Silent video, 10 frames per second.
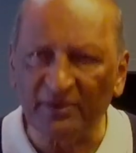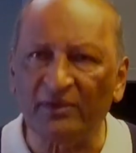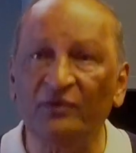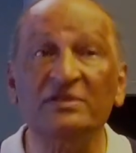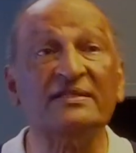the
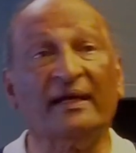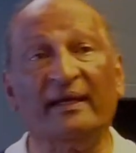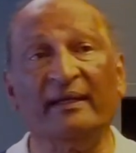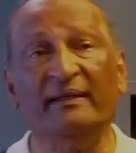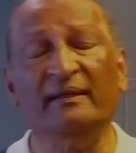
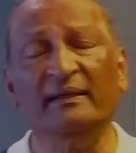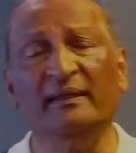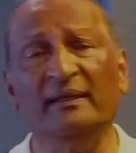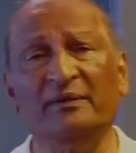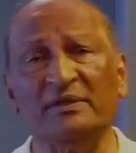roadside.
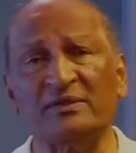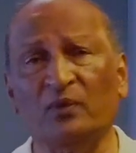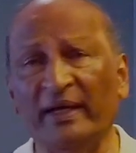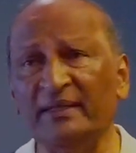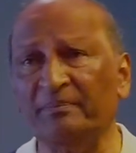It was a
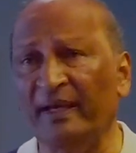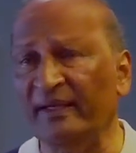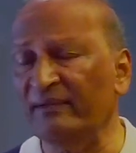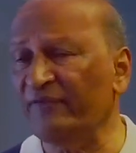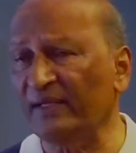white man.
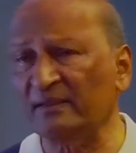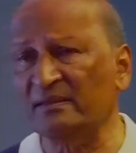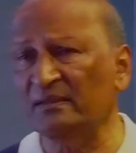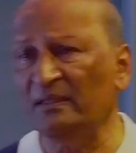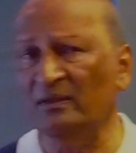In fact,
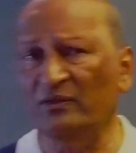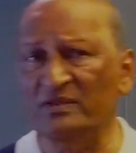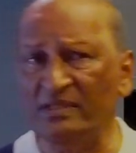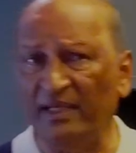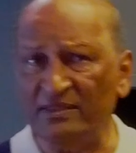in
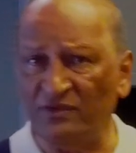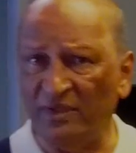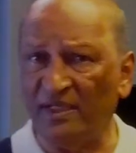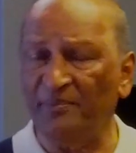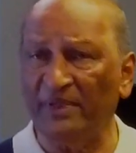those days
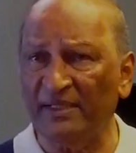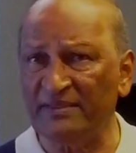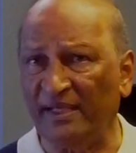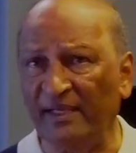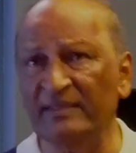during
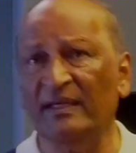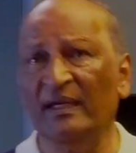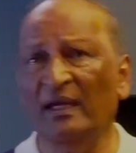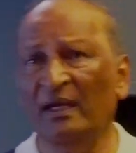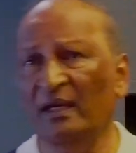apartheid,
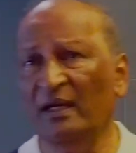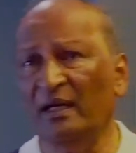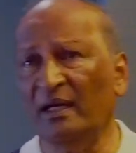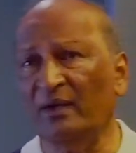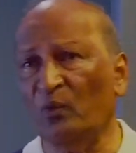
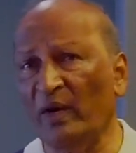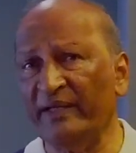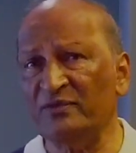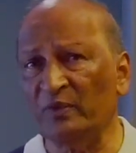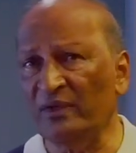uh,
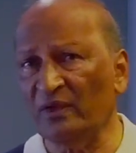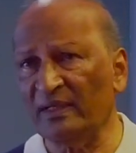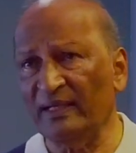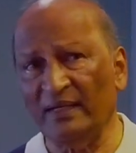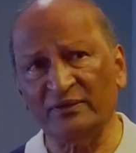whites were not
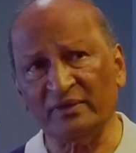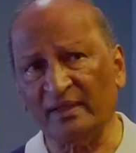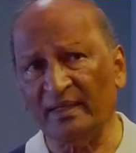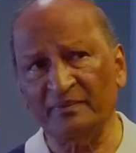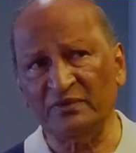allowed to
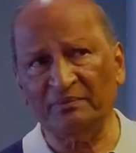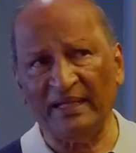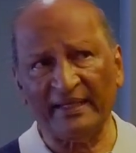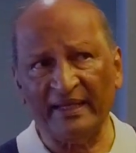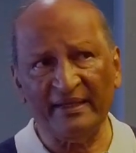come to
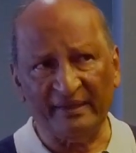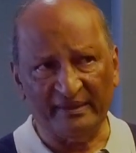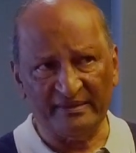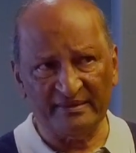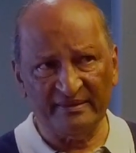black
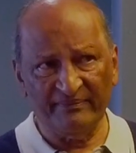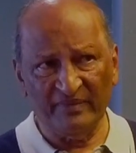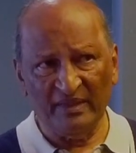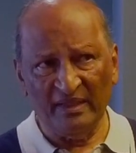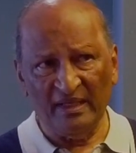areas.
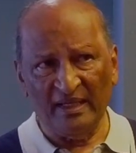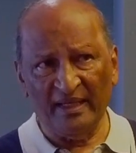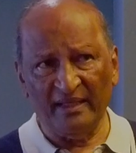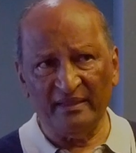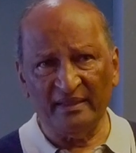
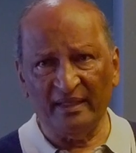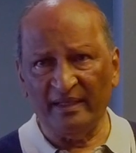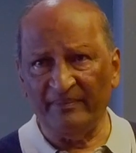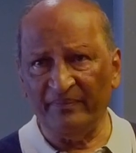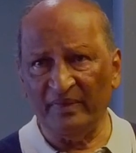And
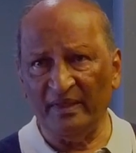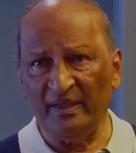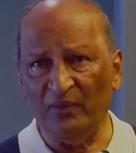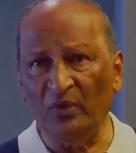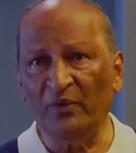um,
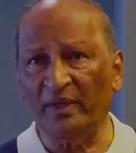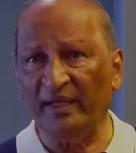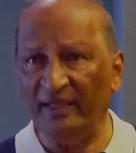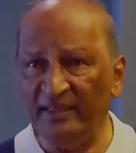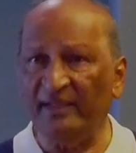we were an
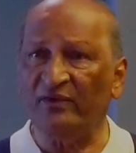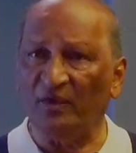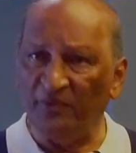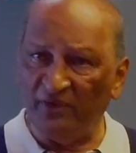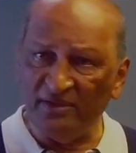Indian
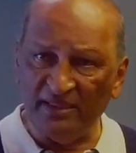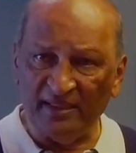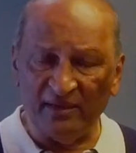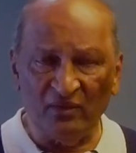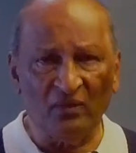community,
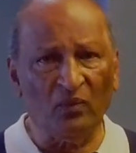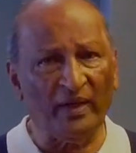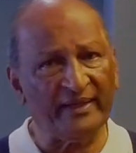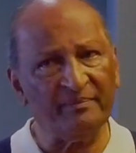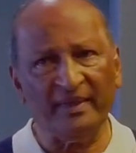and no
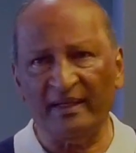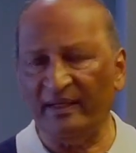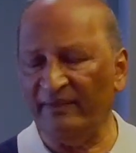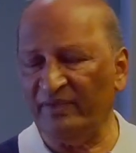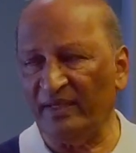white man
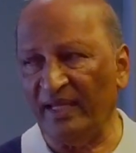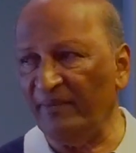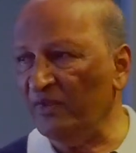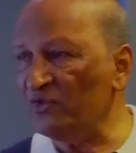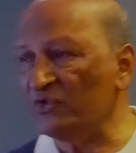ever came
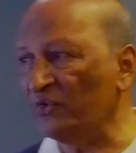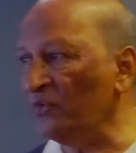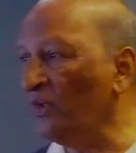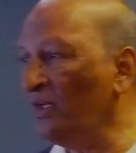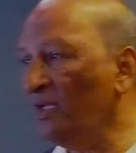
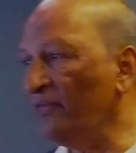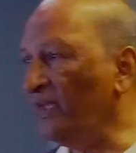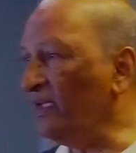into the